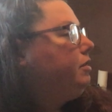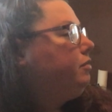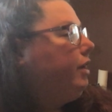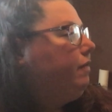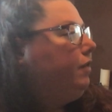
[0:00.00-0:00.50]
his
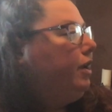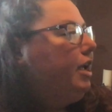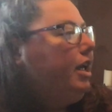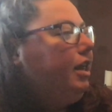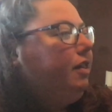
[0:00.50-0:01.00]
right foot,
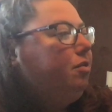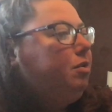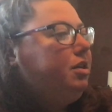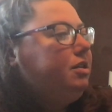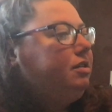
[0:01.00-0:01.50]
then
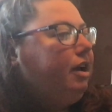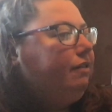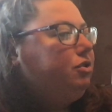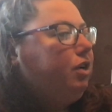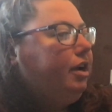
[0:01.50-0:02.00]
with his
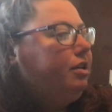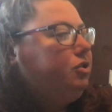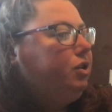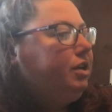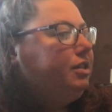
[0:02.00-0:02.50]
left, trying to
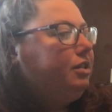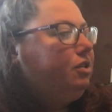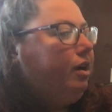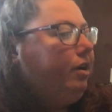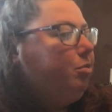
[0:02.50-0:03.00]
trick
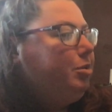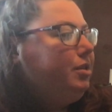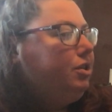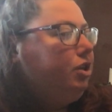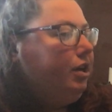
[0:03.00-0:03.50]
Sister out of
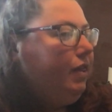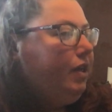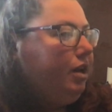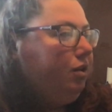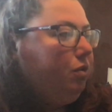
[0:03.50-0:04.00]
position.
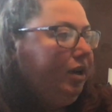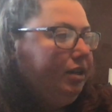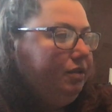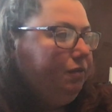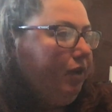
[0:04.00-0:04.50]
Then, quick
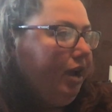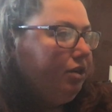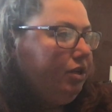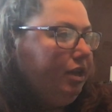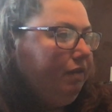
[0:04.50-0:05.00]
as a
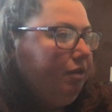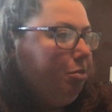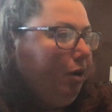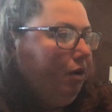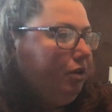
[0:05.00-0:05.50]
flash, he gave the
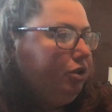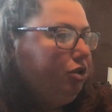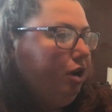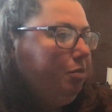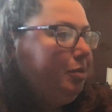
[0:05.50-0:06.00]
ball a
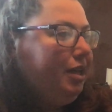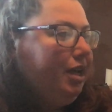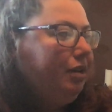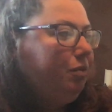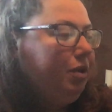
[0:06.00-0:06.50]
sharp
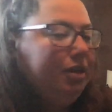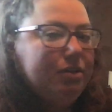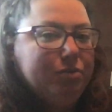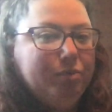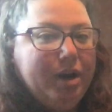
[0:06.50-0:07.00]
kick with
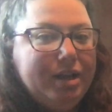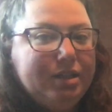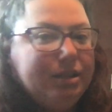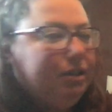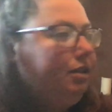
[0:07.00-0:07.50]
his right.